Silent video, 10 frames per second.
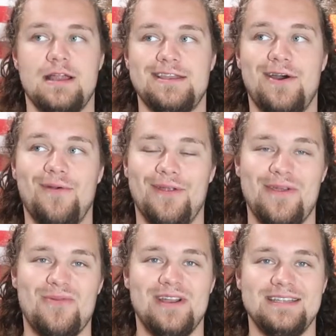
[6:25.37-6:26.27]
I don't
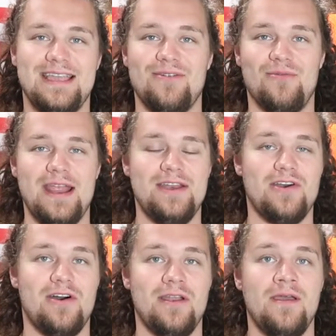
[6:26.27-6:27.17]
really want it to get rained
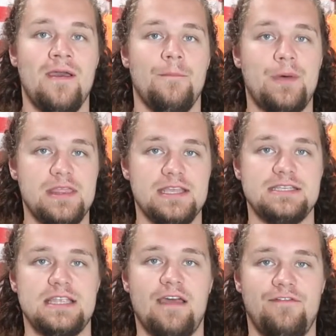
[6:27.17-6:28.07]
on, but
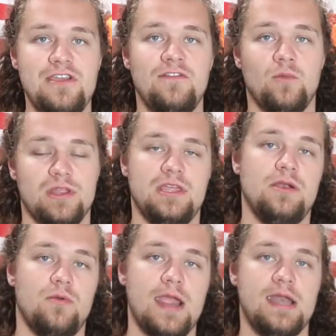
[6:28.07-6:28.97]
this stuff, even
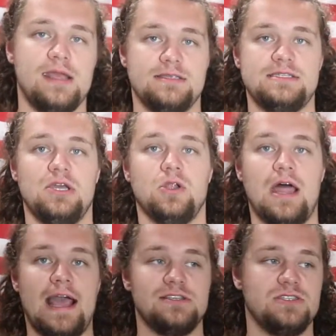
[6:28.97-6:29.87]
within rain, it still
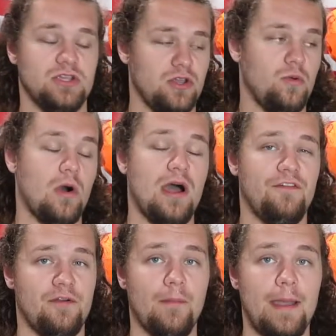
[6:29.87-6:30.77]
lasts a good
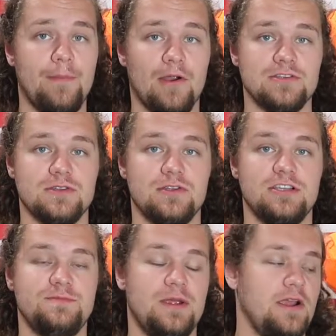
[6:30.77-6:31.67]
while from my personal
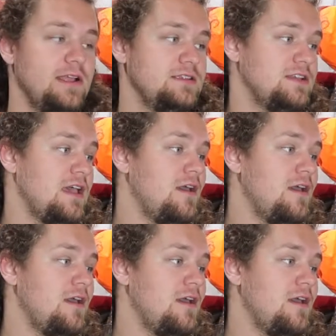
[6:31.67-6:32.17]
experience.